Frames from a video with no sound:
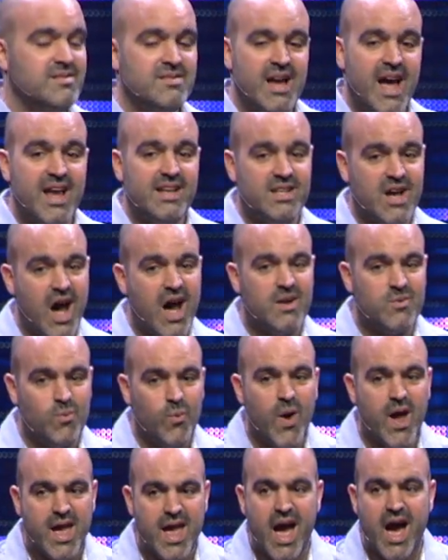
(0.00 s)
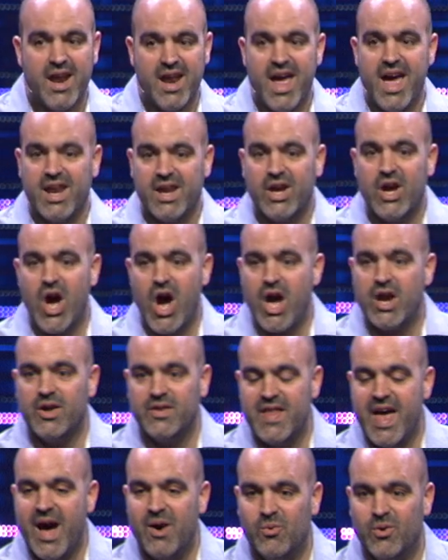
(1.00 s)
I had gotten way out ahead of God
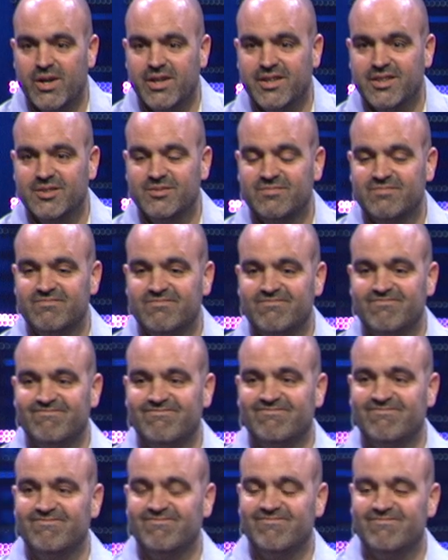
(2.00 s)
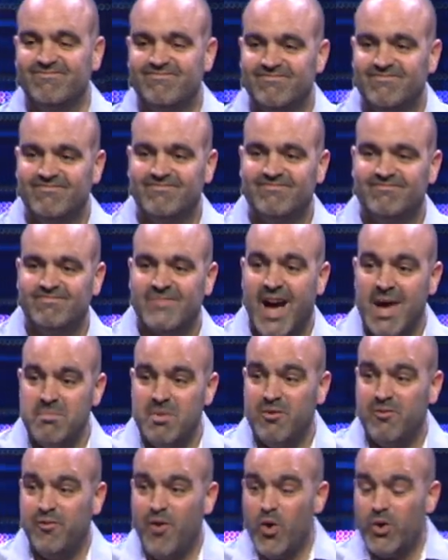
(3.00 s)
on that one. I had
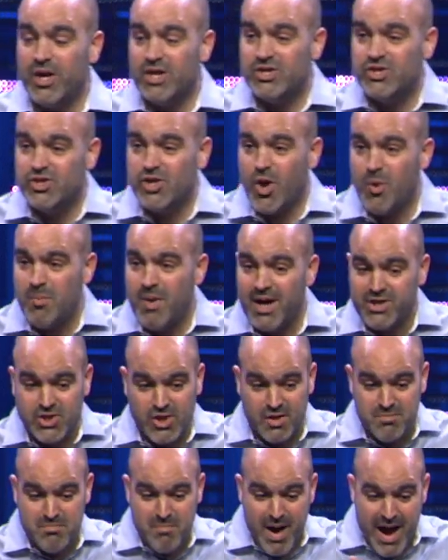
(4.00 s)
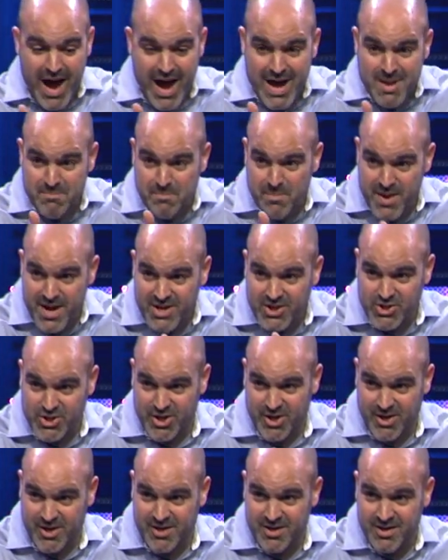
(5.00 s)
been focused so much on my
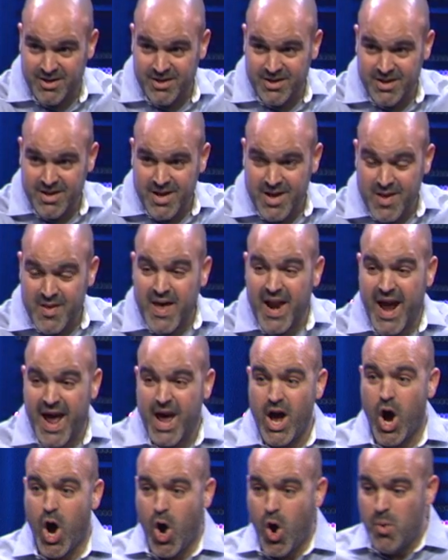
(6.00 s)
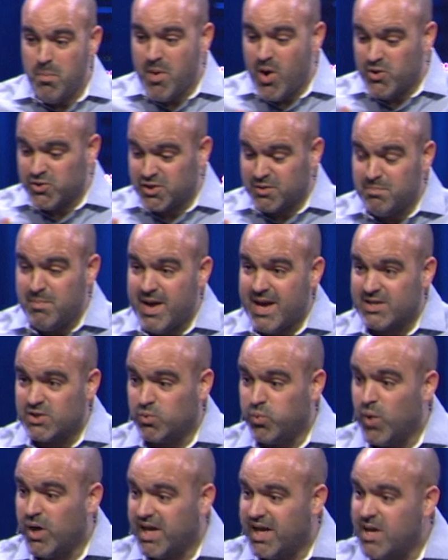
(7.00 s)
picture that I almost missed
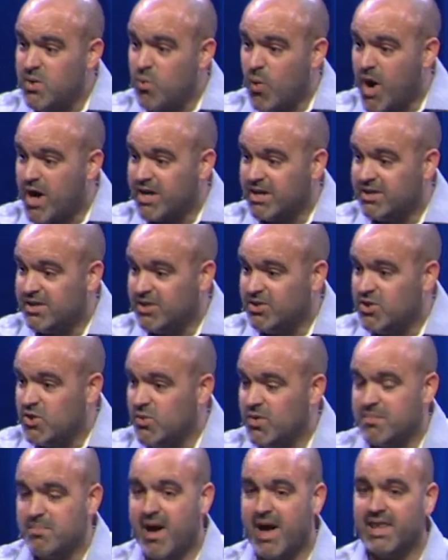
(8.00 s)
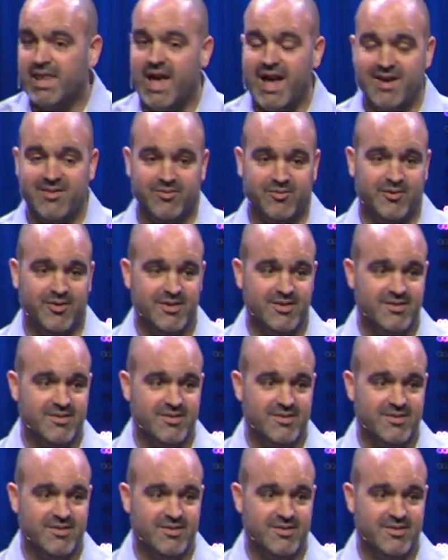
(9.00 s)
what he wanted to do in my life.